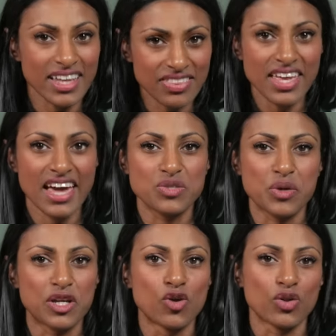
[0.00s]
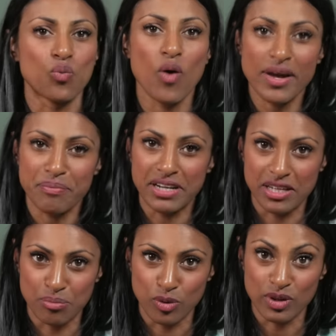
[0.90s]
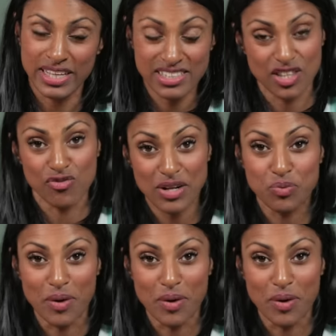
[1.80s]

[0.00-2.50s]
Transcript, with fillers: Like in the case where you knock the white billiard ball into the red